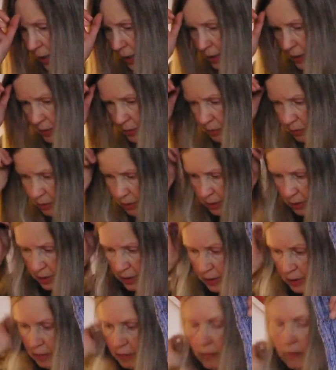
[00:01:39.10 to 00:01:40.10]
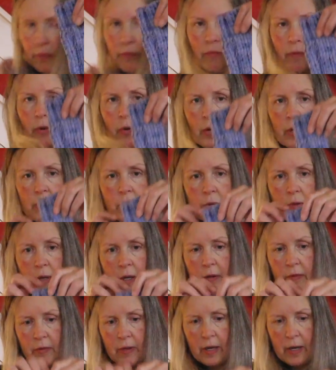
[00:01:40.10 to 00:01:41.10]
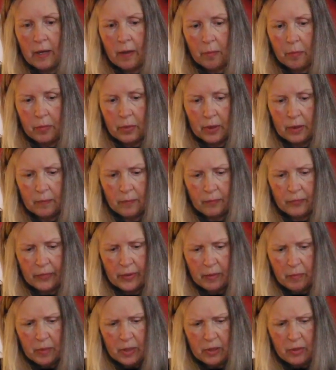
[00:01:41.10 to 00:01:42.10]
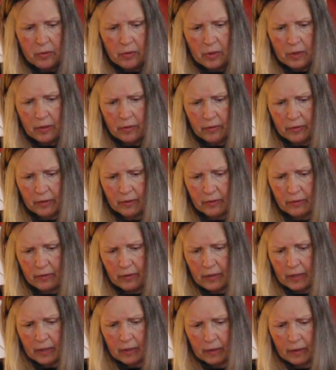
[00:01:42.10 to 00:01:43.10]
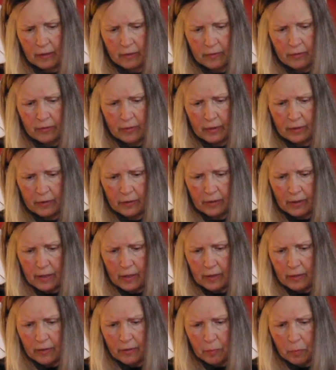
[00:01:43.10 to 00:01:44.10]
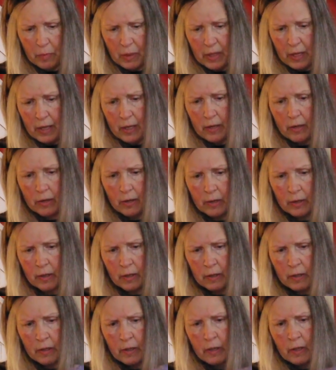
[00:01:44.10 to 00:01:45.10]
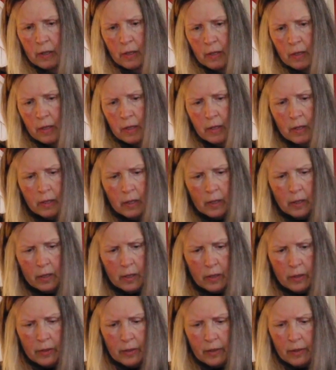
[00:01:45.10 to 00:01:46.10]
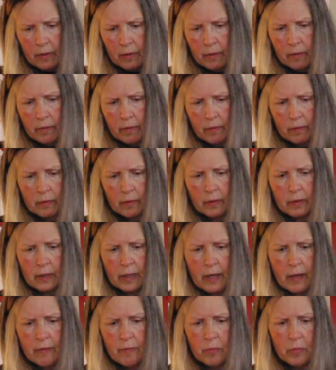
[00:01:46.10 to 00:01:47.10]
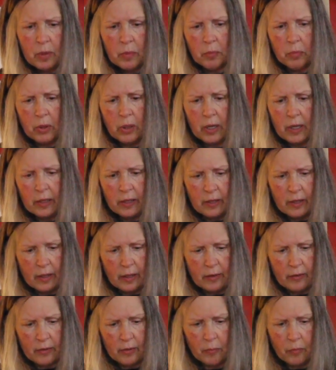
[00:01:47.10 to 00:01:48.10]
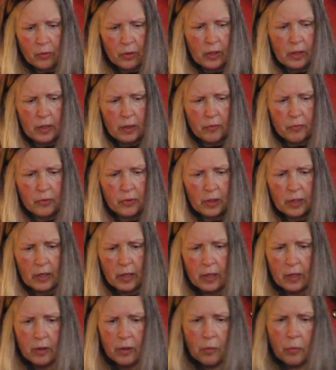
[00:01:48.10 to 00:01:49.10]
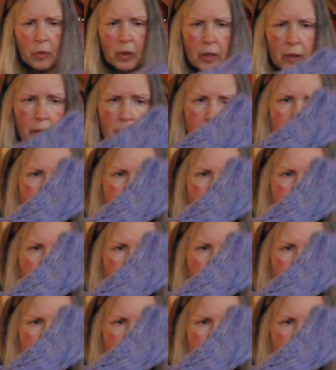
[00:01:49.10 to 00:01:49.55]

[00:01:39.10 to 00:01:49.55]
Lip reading: I don't have, well, I do have that, but let me do this instead because it's got this pattern that they haven't been blocked yet because I'm waiting for the other one.